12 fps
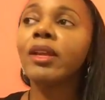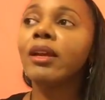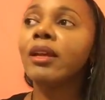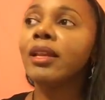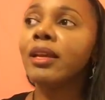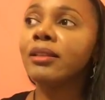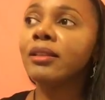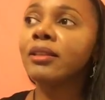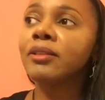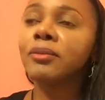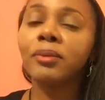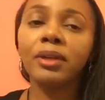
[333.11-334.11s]
And
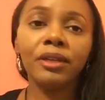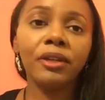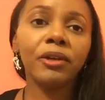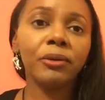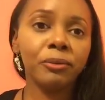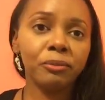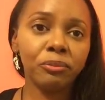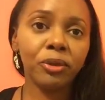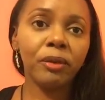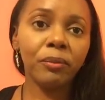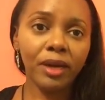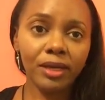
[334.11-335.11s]
that's way,
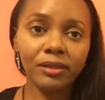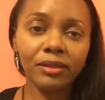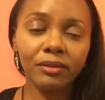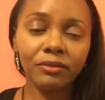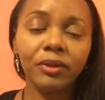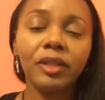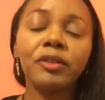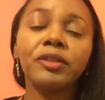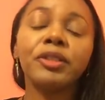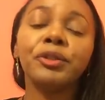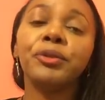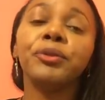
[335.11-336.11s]
bring positive
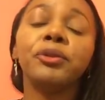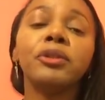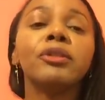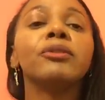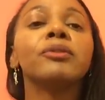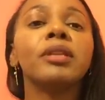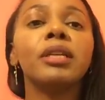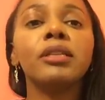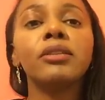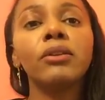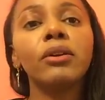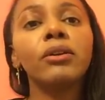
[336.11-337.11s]
energy to those in the
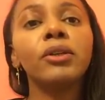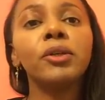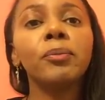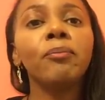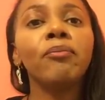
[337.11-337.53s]
circle